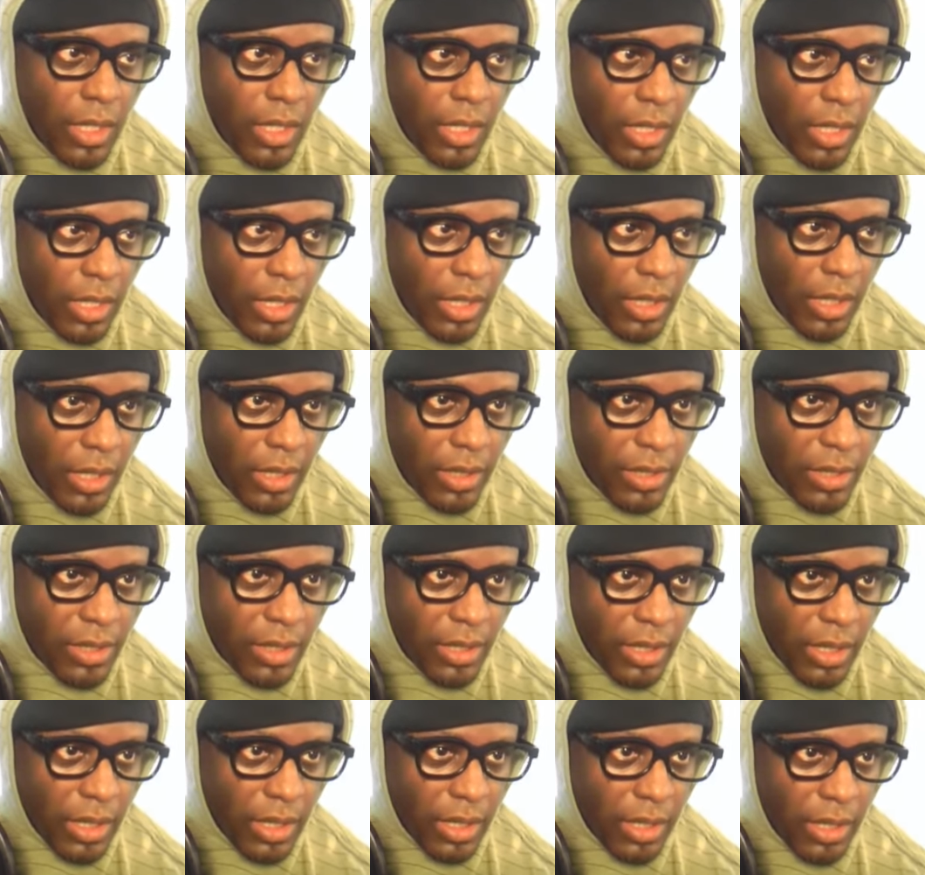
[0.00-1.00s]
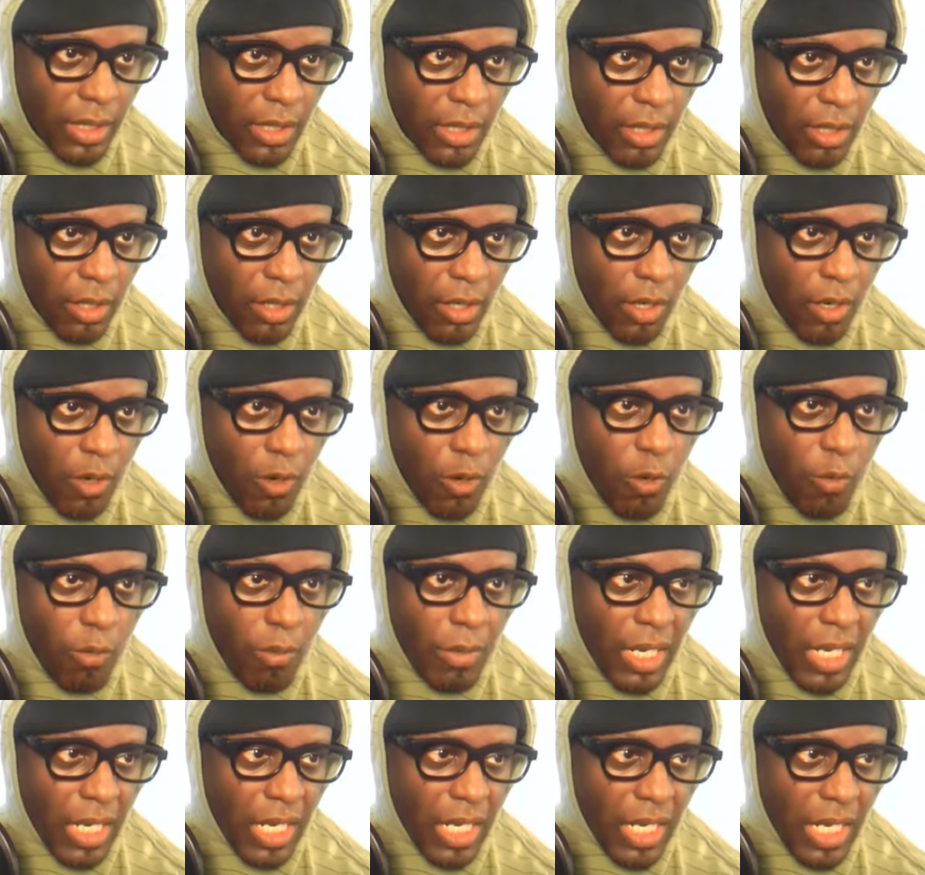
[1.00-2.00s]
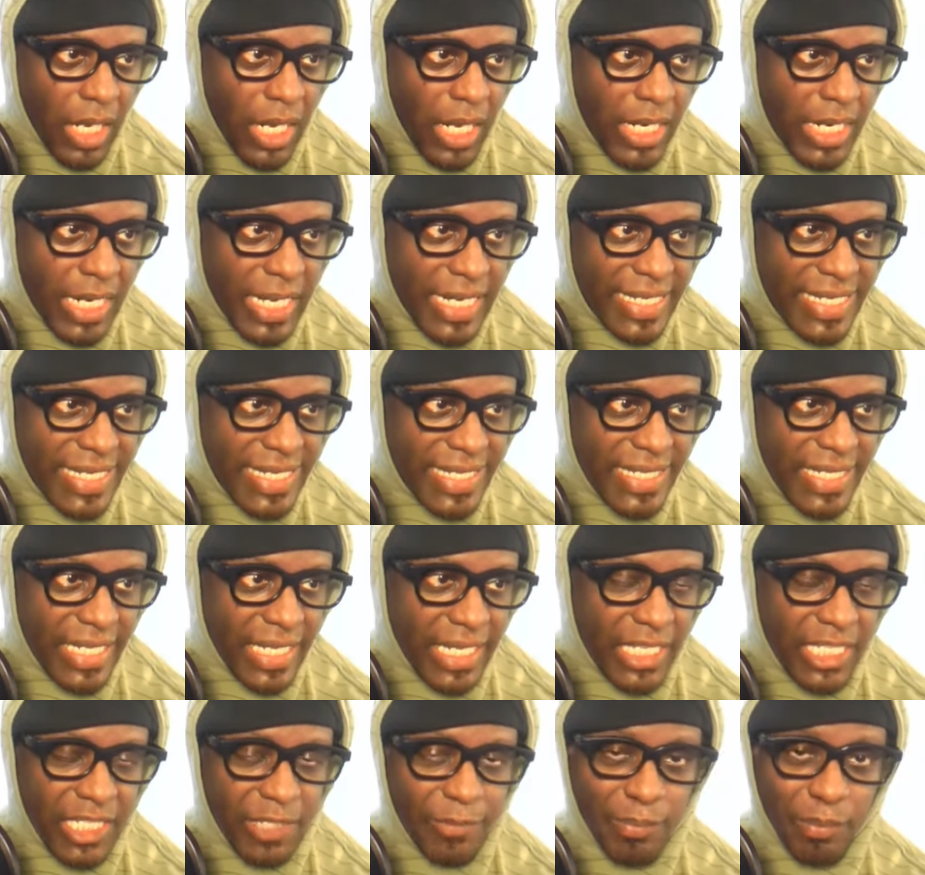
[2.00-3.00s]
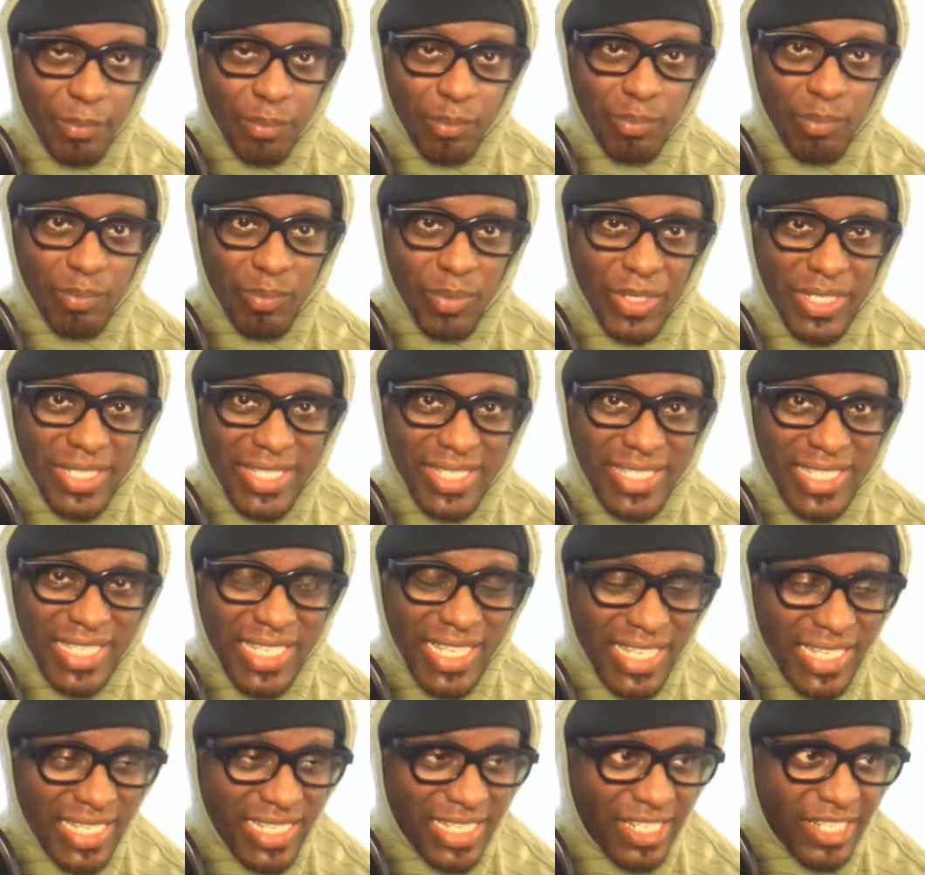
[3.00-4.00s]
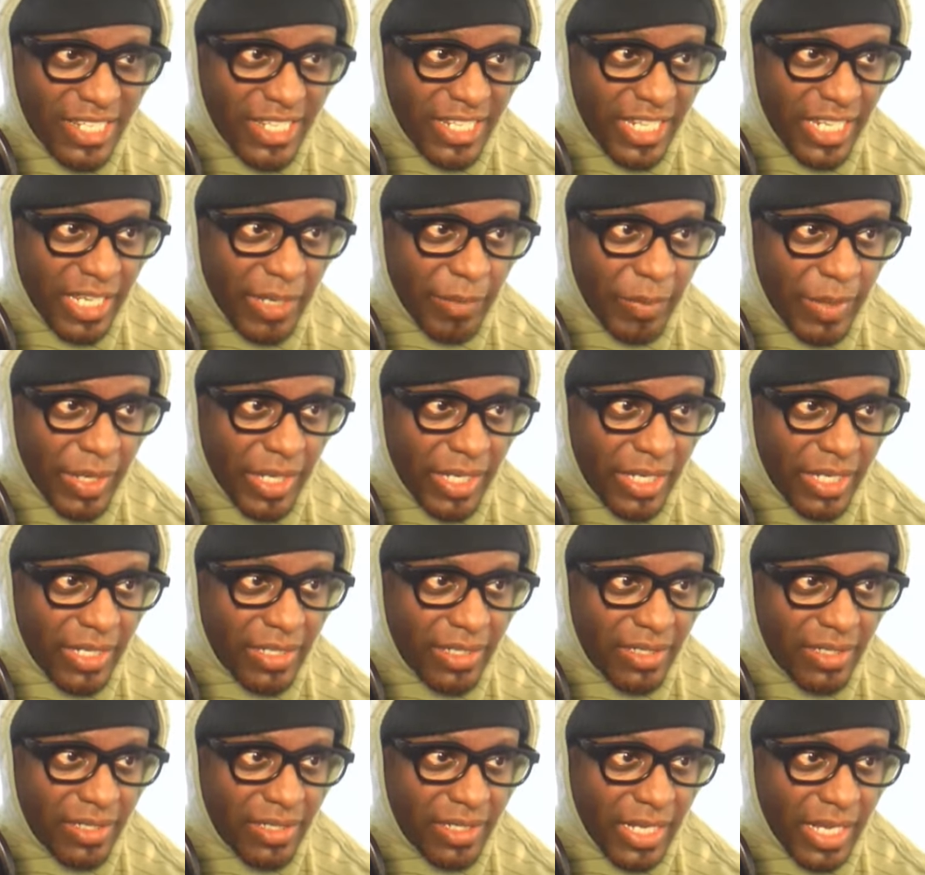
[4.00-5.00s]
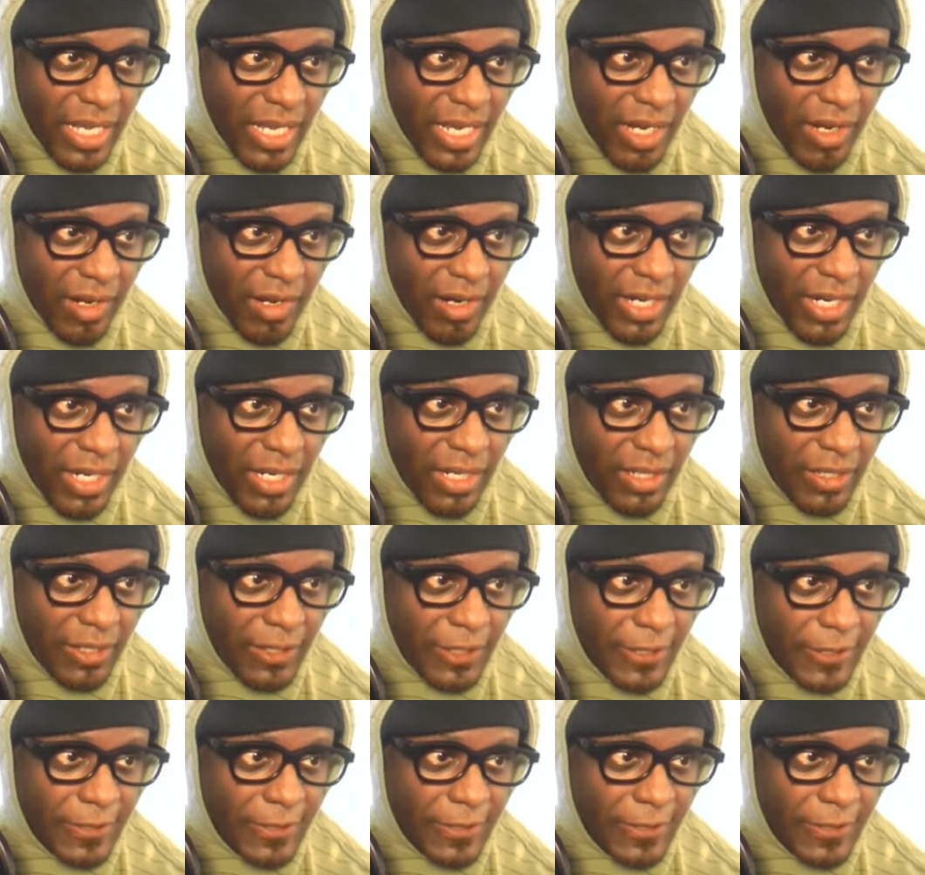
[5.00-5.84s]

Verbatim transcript: Uh, let's see here. Oman, 6% GDP. That's staggering.